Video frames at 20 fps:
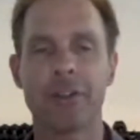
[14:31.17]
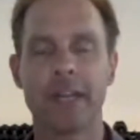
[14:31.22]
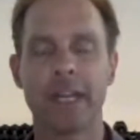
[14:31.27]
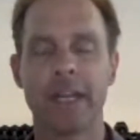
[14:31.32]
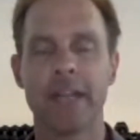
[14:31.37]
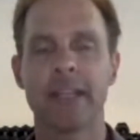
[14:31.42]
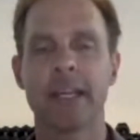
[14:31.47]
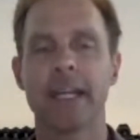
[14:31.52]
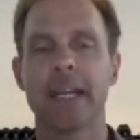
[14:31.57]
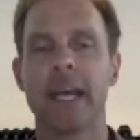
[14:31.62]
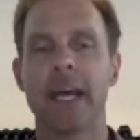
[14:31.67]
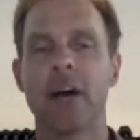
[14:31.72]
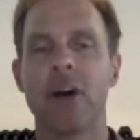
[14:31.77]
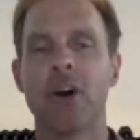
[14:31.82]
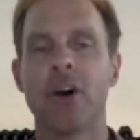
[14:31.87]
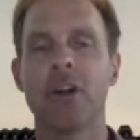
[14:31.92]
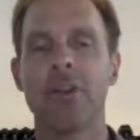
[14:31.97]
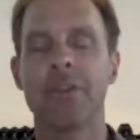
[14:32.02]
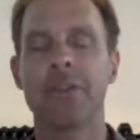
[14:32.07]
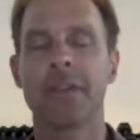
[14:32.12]
And then
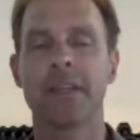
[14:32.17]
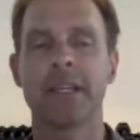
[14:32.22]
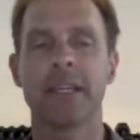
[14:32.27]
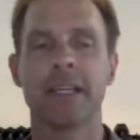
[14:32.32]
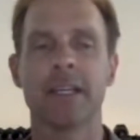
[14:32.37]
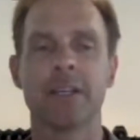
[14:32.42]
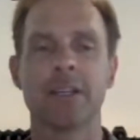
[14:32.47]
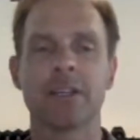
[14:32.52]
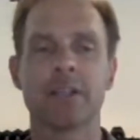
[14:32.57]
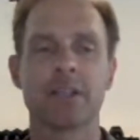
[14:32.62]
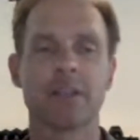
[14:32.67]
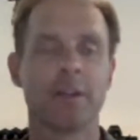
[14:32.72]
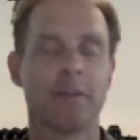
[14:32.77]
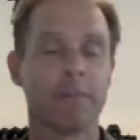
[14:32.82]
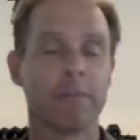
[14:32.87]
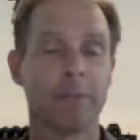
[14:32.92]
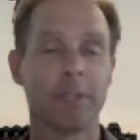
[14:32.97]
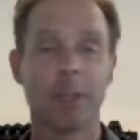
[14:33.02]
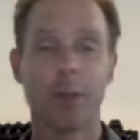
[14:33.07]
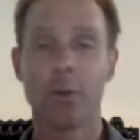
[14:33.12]
health is,
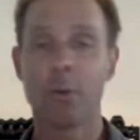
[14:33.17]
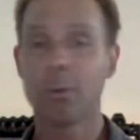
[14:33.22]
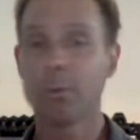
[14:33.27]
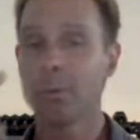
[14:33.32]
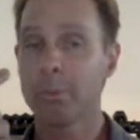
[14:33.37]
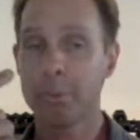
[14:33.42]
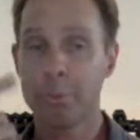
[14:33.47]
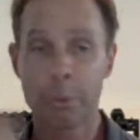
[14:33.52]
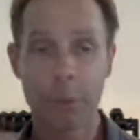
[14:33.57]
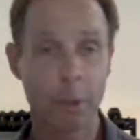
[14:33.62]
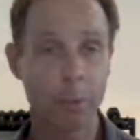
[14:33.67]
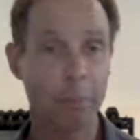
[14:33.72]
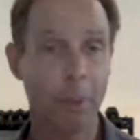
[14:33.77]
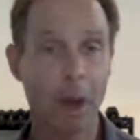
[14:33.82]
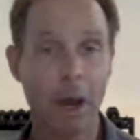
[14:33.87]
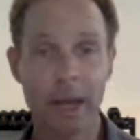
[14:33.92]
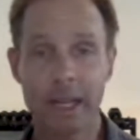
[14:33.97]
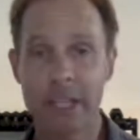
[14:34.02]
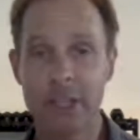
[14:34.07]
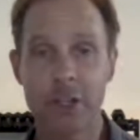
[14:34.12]
your
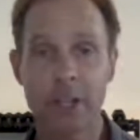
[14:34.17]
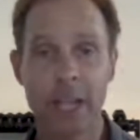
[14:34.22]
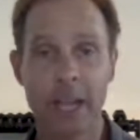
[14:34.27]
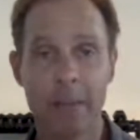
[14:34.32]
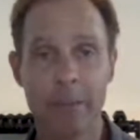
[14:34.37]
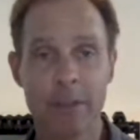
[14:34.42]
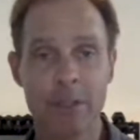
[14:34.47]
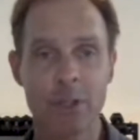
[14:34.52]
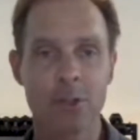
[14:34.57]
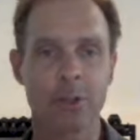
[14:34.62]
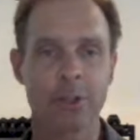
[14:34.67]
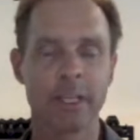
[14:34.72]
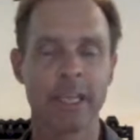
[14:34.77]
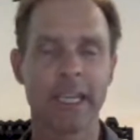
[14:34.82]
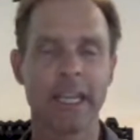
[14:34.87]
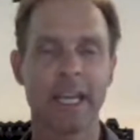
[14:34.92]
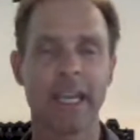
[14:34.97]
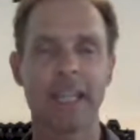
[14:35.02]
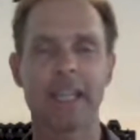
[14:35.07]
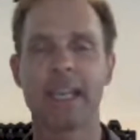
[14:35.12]
body, your chemistry,
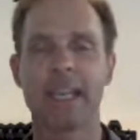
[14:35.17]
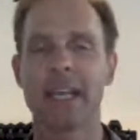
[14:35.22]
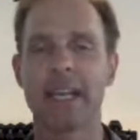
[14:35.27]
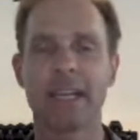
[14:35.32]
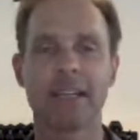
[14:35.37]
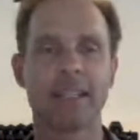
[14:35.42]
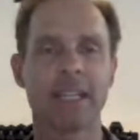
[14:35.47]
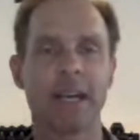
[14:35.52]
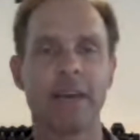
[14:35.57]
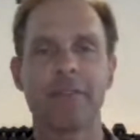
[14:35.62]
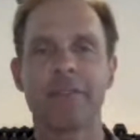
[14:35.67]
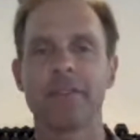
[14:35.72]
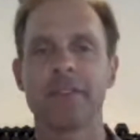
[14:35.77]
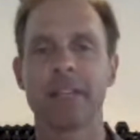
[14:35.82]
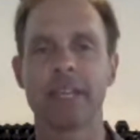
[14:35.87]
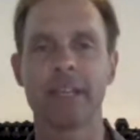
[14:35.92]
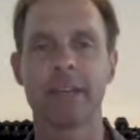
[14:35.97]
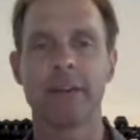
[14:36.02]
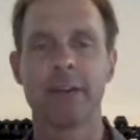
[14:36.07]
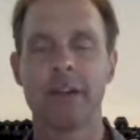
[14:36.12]
and then
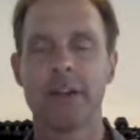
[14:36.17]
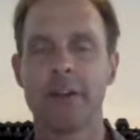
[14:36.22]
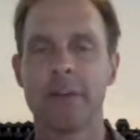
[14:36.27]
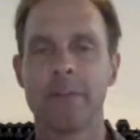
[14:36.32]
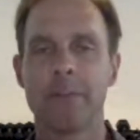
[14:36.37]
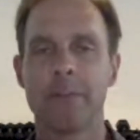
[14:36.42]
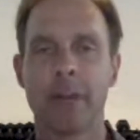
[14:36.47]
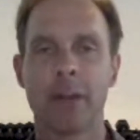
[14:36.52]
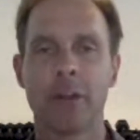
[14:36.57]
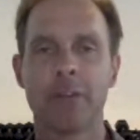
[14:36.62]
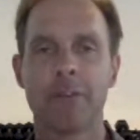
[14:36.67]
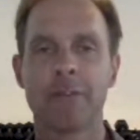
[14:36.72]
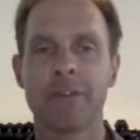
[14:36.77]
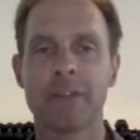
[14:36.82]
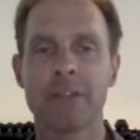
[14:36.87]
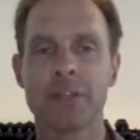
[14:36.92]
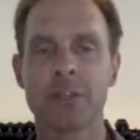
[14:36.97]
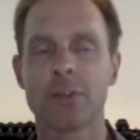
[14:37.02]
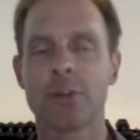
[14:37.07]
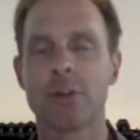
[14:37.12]
definitely mental,
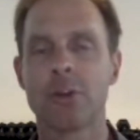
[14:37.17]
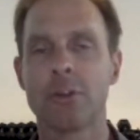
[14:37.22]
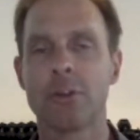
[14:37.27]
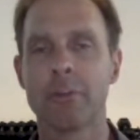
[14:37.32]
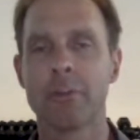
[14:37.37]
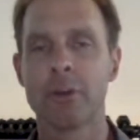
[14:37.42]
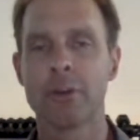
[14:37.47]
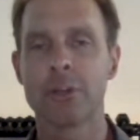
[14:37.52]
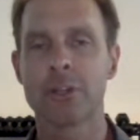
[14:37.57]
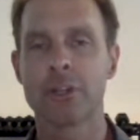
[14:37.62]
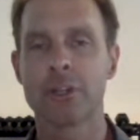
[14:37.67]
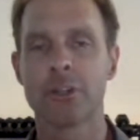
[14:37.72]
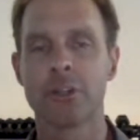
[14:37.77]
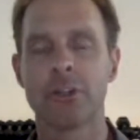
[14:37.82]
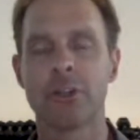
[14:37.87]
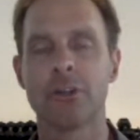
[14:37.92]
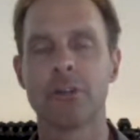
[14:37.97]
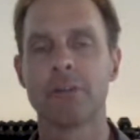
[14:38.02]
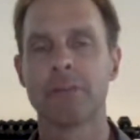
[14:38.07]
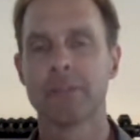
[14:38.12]
physical,
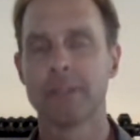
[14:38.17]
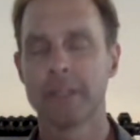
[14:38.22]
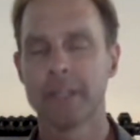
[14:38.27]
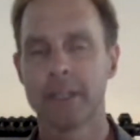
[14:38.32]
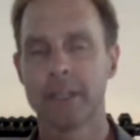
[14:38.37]
emotional,